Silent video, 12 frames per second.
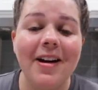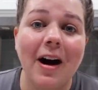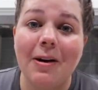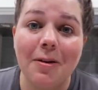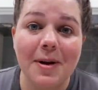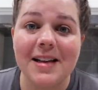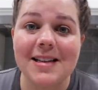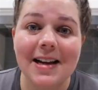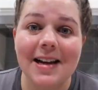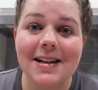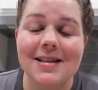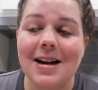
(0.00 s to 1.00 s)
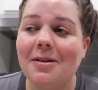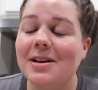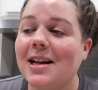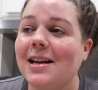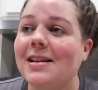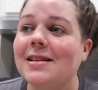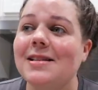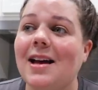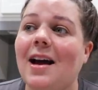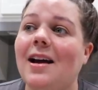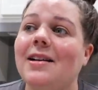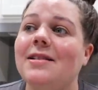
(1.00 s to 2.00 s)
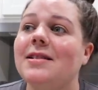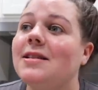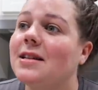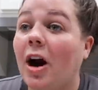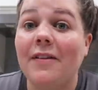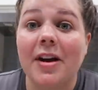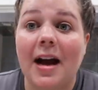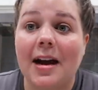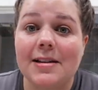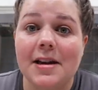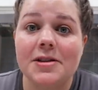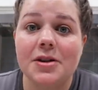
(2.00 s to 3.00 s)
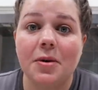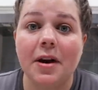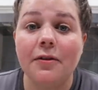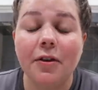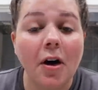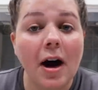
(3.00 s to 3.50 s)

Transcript: for how amazing it is nowadays, and for having access to it for